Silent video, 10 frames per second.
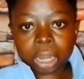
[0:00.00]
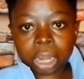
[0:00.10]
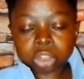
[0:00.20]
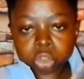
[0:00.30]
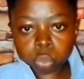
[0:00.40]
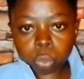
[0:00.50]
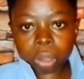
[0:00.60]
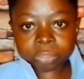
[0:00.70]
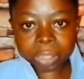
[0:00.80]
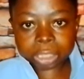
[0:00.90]
and you
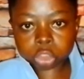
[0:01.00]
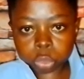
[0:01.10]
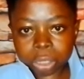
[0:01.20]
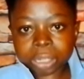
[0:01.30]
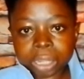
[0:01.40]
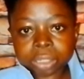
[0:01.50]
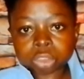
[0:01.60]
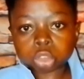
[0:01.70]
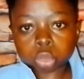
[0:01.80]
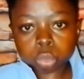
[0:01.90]
want that sugar daddy
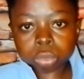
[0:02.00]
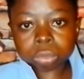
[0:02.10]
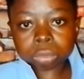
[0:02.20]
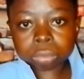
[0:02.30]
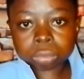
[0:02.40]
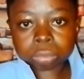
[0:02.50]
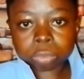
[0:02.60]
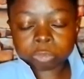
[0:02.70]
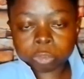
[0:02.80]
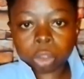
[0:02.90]
to
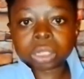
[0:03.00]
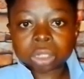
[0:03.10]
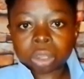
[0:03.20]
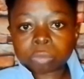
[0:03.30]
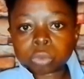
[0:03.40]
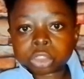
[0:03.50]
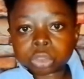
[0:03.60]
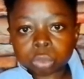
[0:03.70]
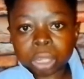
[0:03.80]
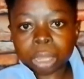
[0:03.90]
fall in love with
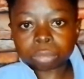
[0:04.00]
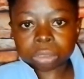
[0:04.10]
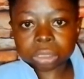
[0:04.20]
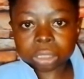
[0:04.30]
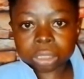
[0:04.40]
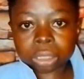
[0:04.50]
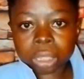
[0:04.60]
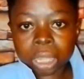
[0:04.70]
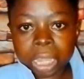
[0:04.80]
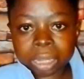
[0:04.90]
you
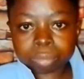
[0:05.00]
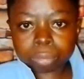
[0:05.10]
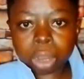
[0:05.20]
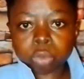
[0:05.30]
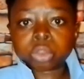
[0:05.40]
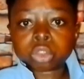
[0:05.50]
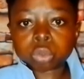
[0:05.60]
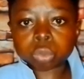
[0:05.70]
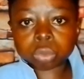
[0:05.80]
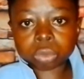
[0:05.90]
and marry you,